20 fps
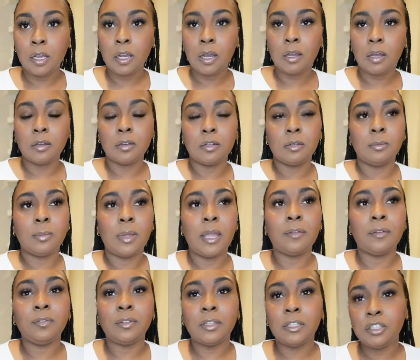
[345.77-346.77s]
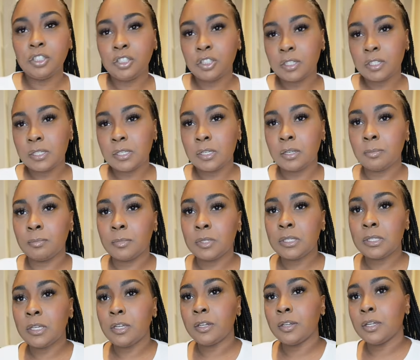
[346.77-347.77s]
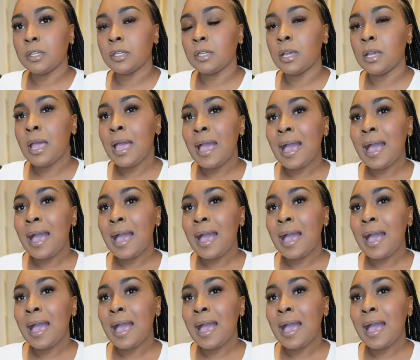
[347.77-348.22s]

um athleisure material,